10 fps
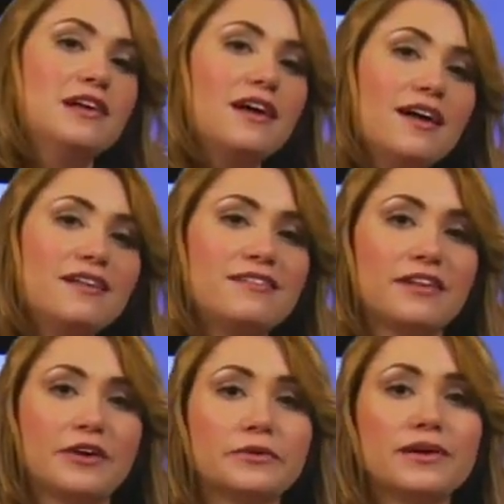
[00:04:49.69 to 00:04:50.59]

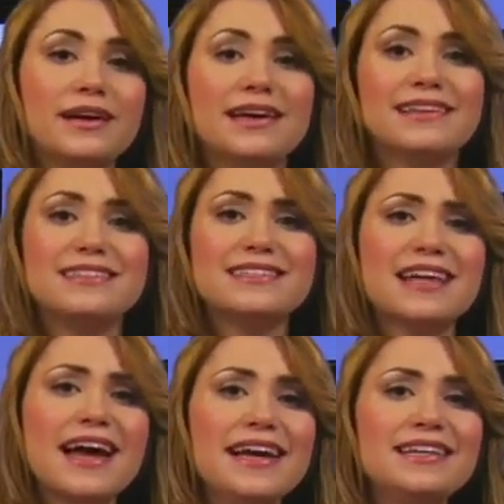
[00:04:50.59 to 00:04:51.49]
Also,
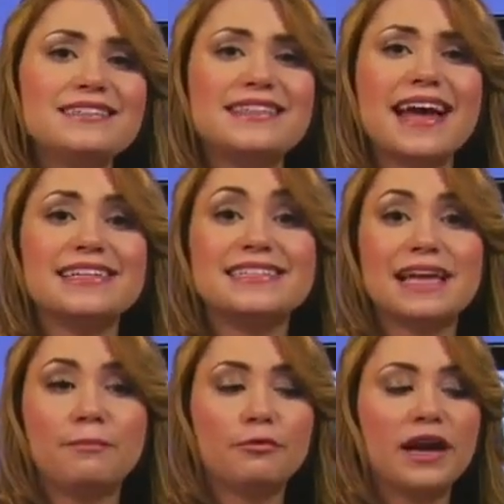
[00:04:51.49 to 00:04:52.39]
designs that
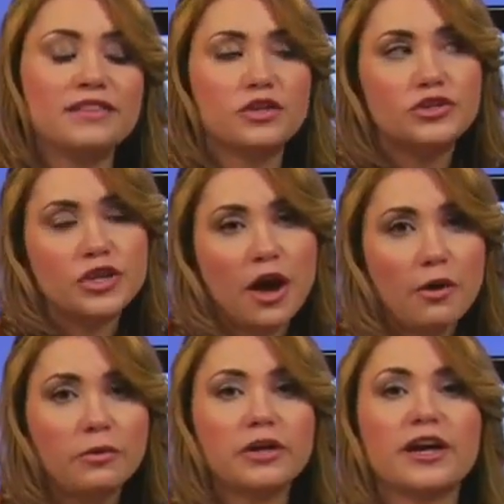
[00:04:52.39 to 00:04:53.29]
separate the
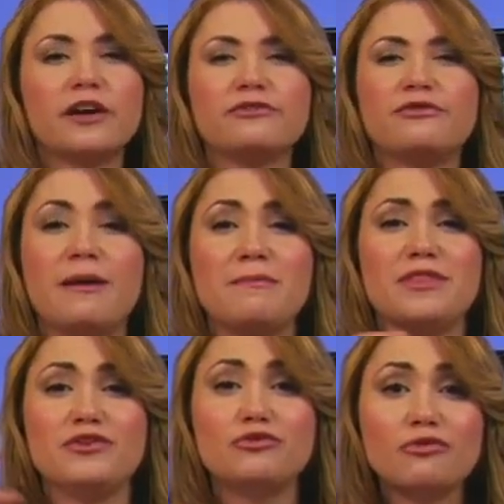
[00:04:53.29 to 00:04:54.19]
toner from
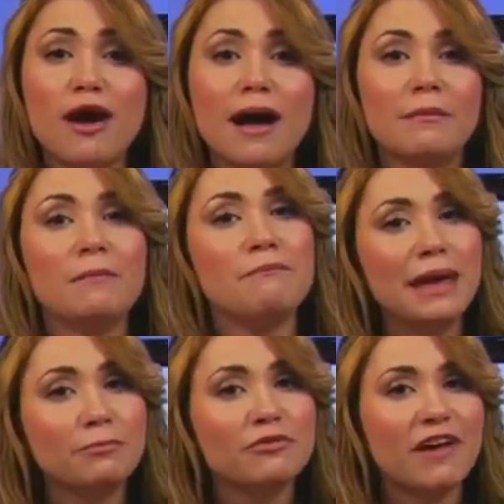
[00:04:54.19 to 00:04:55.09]
the drum may
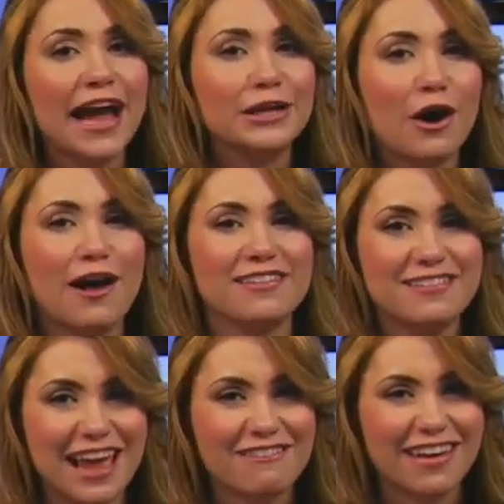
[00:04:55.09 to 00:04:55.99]
provide cost
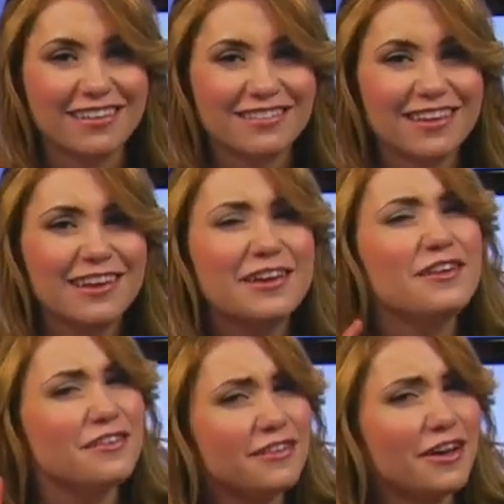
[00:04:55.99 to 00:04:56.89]
savings,
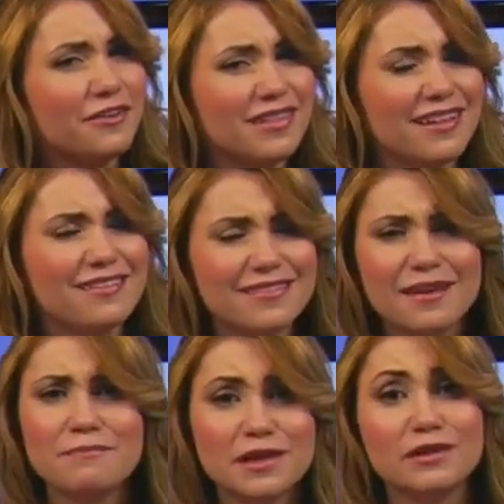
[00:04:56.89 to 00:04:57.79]
so that's
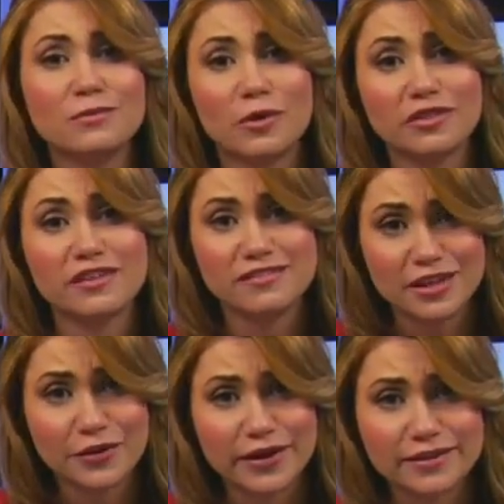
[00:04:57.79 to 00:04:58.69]
something worth
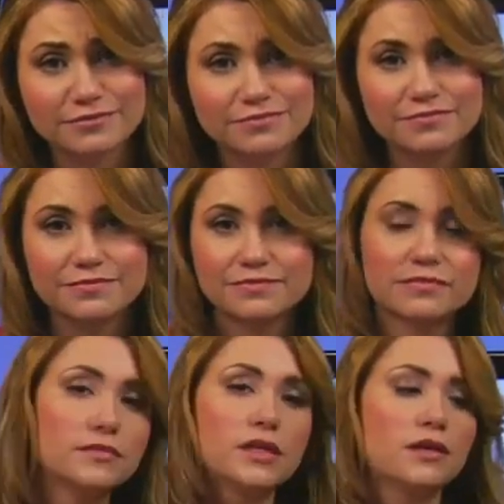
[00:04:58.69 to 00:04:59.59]
considering.
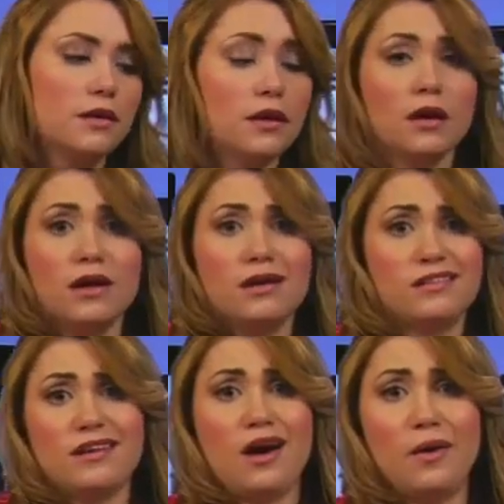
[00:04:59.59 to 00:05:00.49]

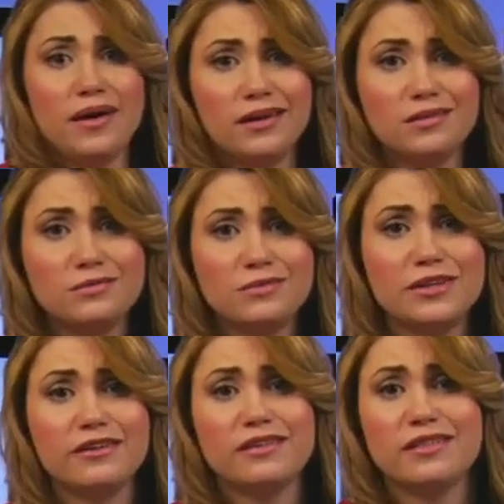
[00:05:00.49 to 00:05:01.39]
So, what
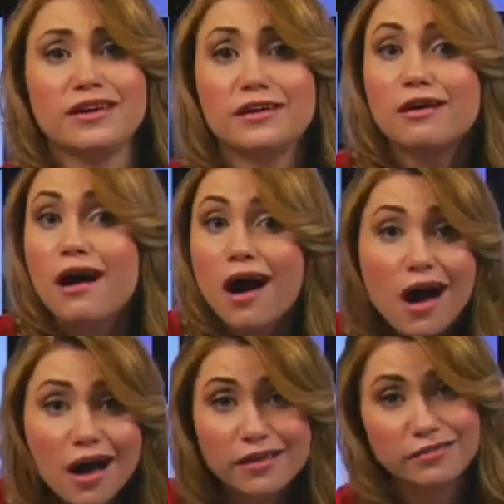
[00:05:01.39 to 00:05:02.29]
are the
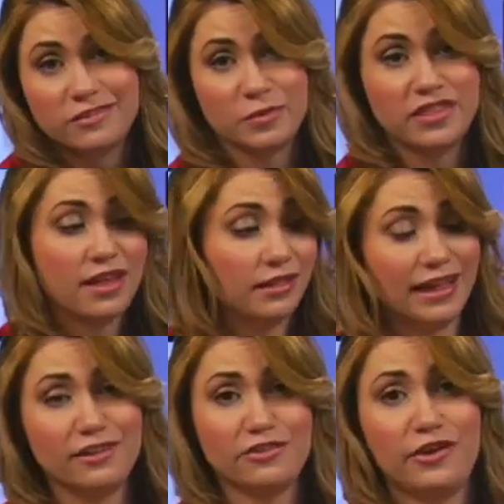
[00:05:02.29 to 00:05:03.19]
cons with
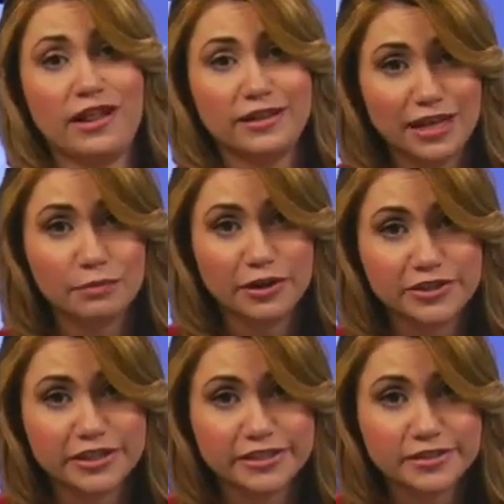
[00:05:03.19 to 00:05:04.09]
laser and LED
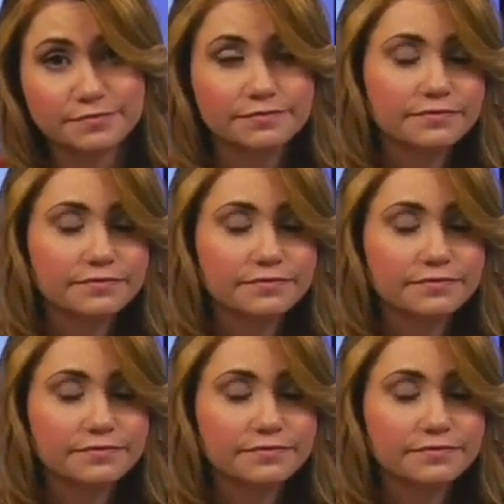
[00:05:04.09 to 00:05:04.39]
printers?